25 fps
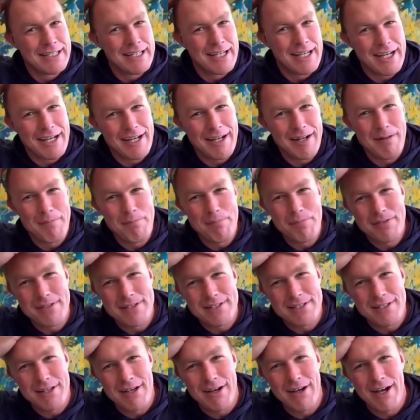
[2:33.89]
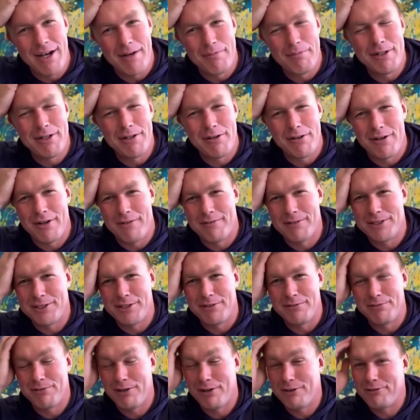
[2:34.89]
Obviously
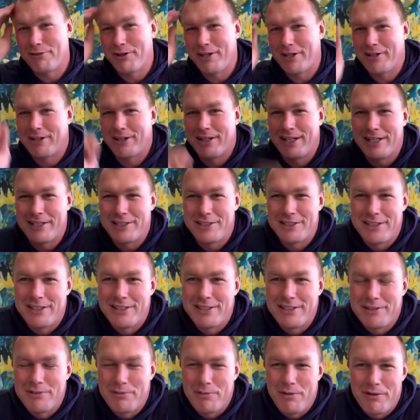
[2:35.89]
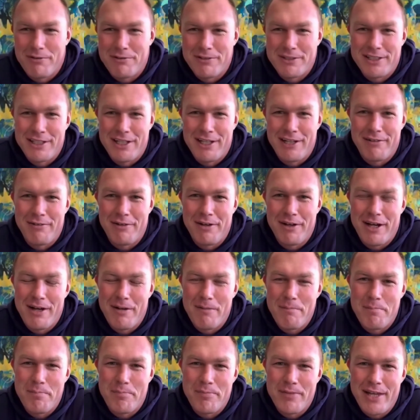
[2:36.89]
fun recollections. We obviously,
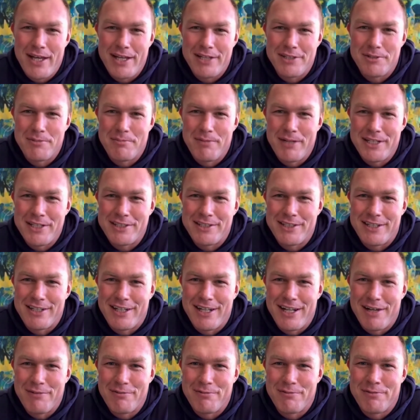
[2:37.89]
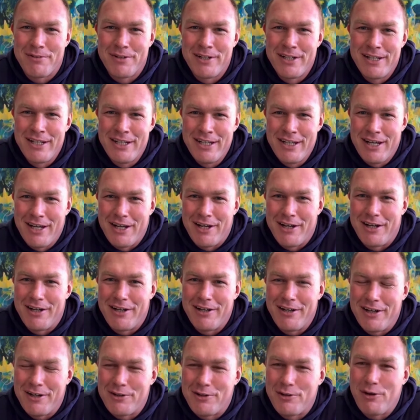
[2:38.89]
as you mentioned, love
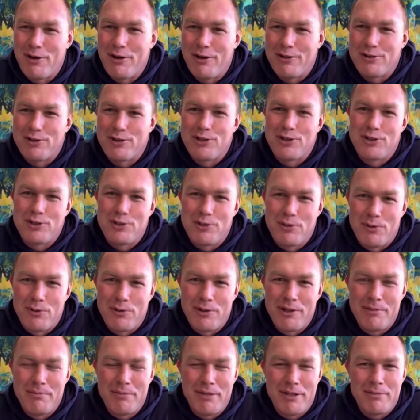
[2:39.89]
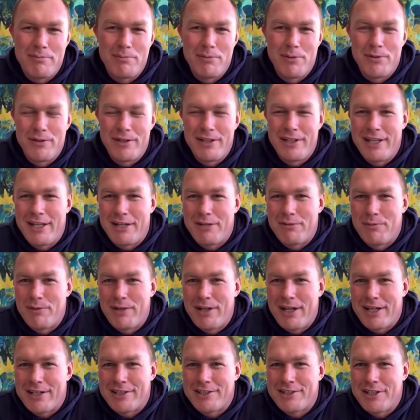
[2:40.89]
a good old story, but more than that, we
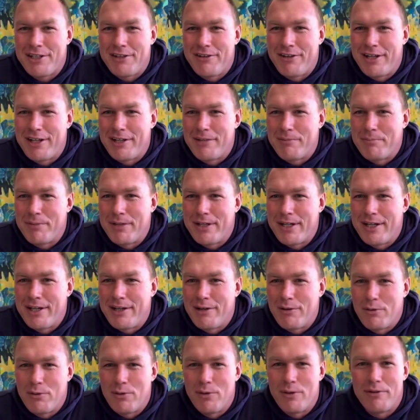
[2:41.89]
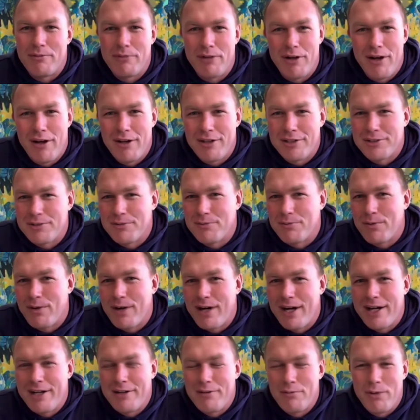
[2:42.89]
like sharing a beer or a glass of
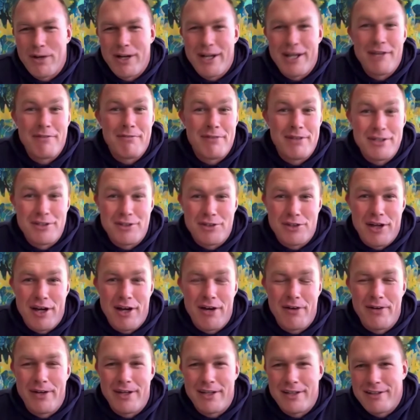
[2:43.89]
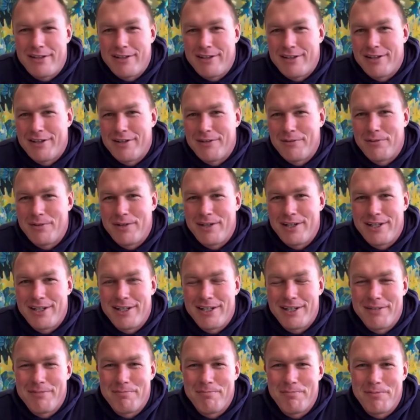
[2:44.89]
wine, whatever's going.
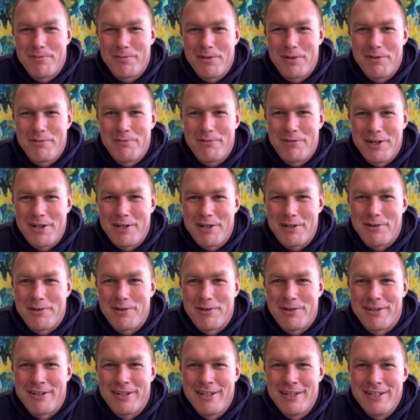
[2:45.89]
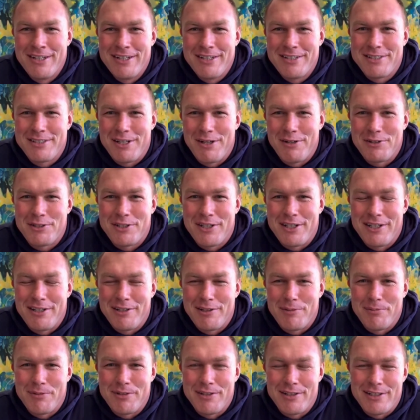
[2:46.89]
We're very good socially,
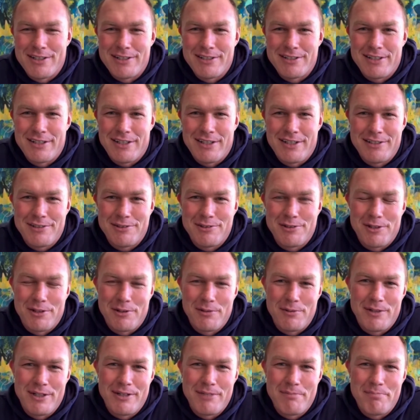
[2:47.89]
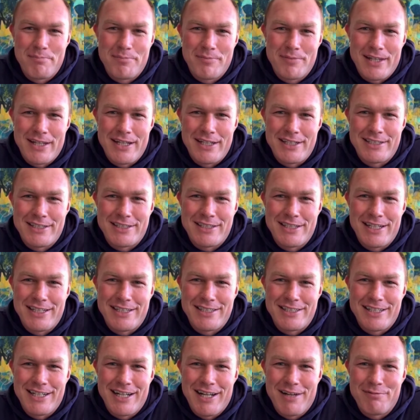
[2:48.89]
the Burgers are. So
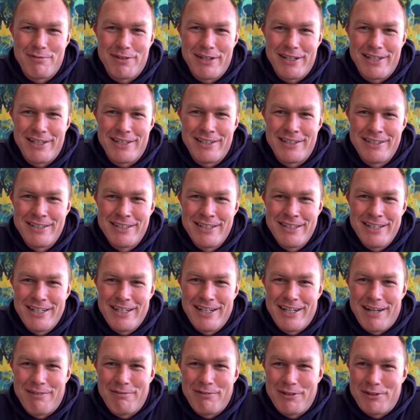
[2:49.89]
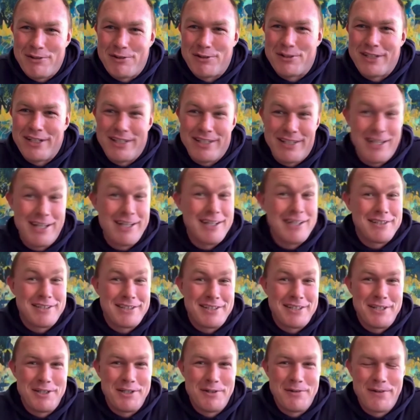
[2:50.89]
it's lovely to sit here,
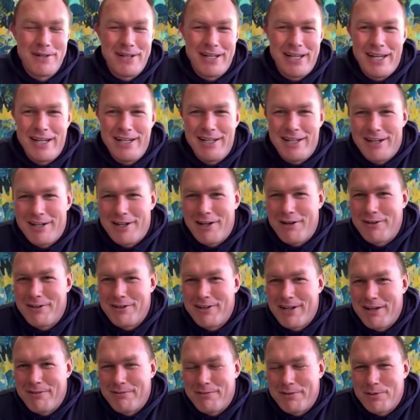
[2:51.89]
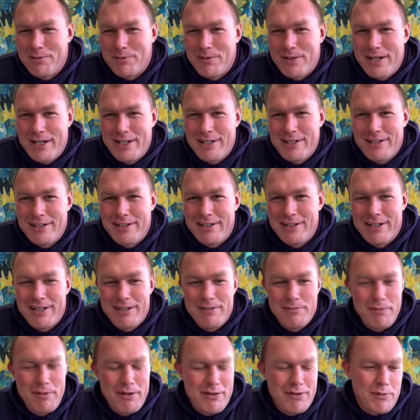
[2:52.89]
see you again. I know you love your wine, and
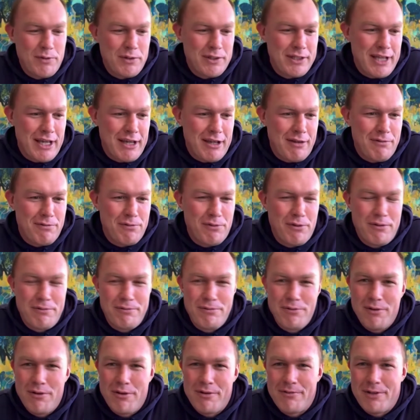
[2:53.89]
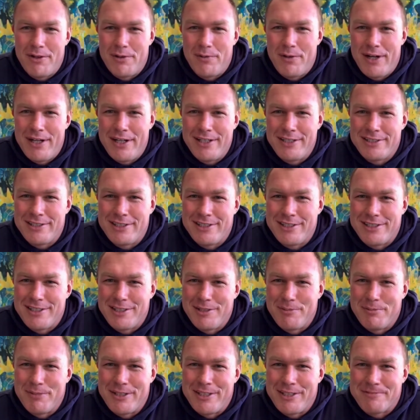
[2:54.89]
we'll take you through a few of our wines just in a
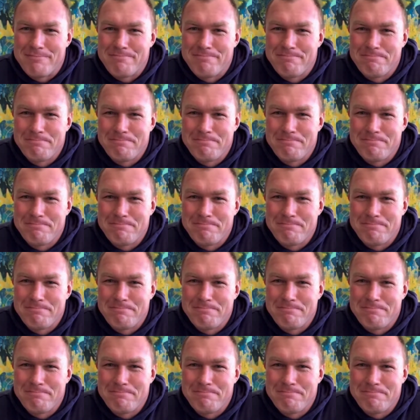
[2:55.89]
minute.